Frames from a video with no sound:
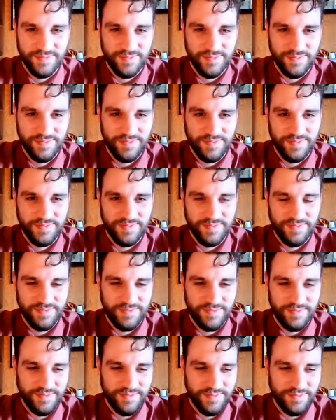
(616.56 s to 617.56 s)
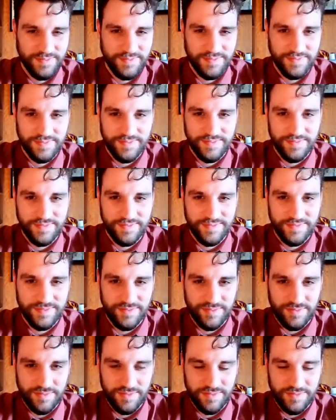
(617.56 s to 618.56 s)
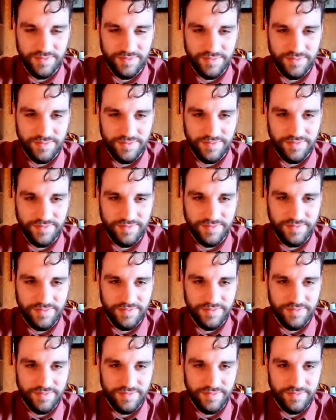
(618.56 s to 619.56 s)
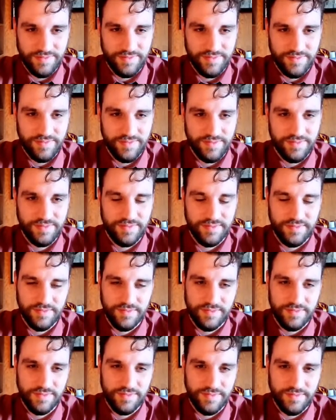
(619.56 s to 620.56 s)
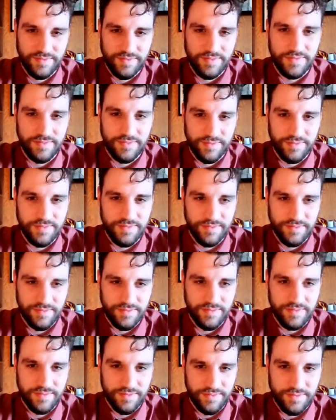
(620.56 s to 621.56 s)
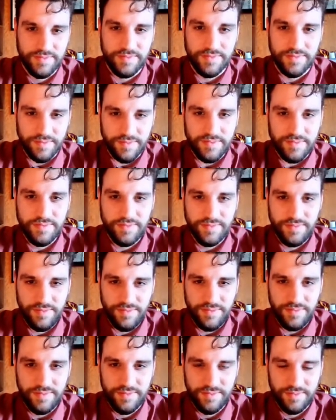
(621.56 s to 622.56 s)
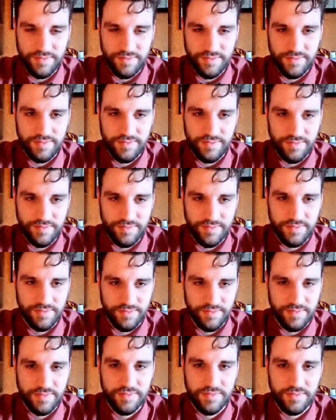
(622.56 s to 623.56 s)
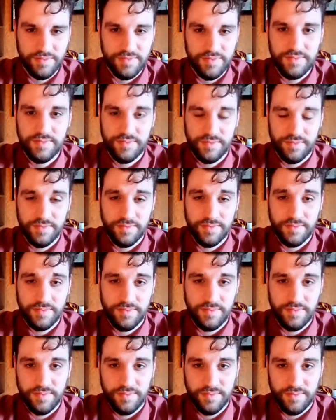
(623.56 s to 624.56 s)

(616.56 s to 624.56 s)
(not speaking)